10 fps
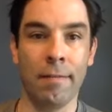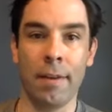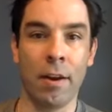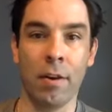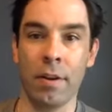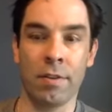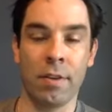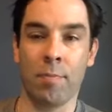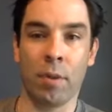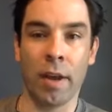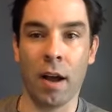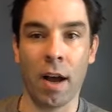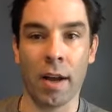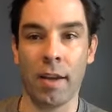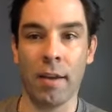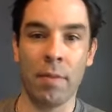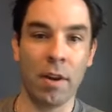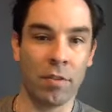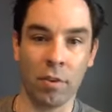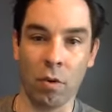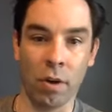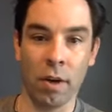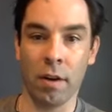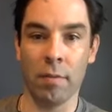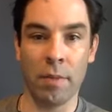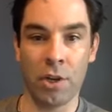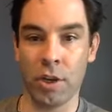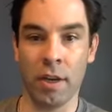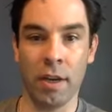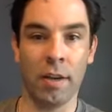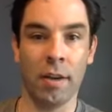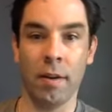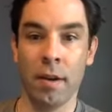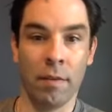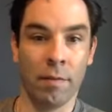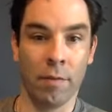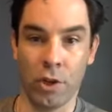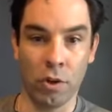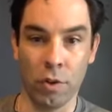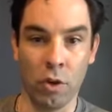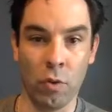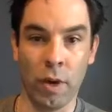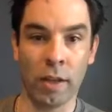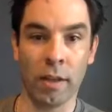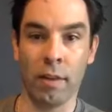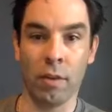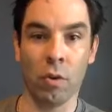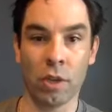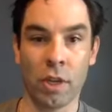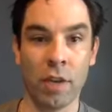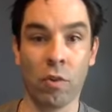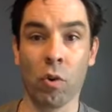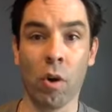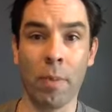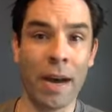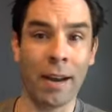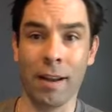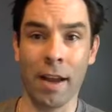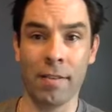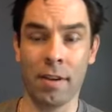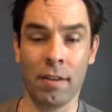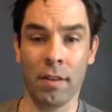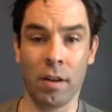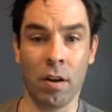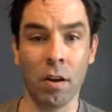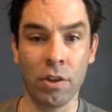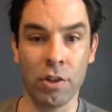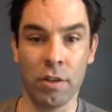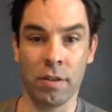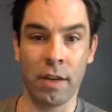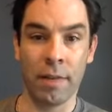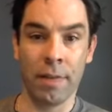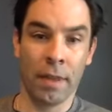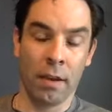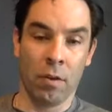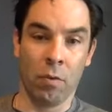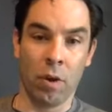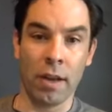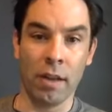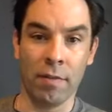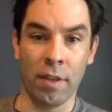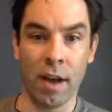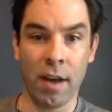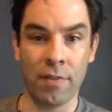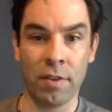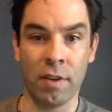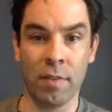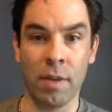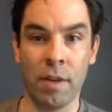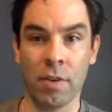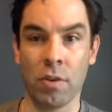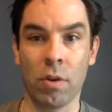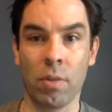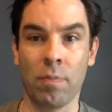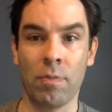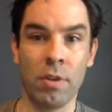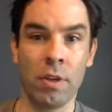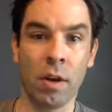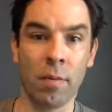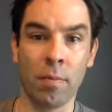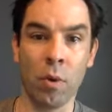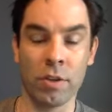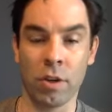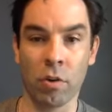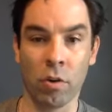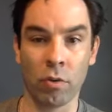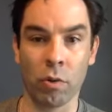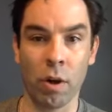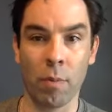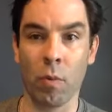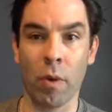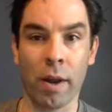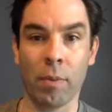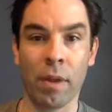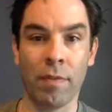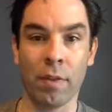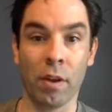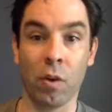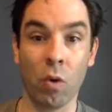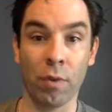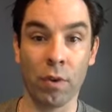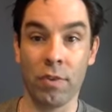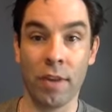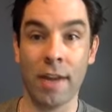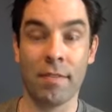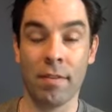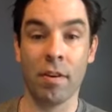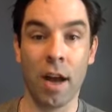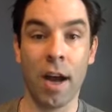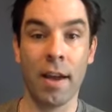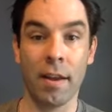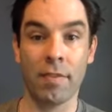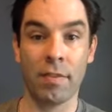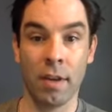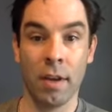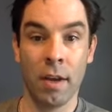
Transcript: areas that play hockey at Minnesota or Michigan and for sure New England, those kids grow up idolizing the colleges. Like where I live in the opposite in Minnesota, young boys and girls grow up and want to play for the Gophers. That's their highest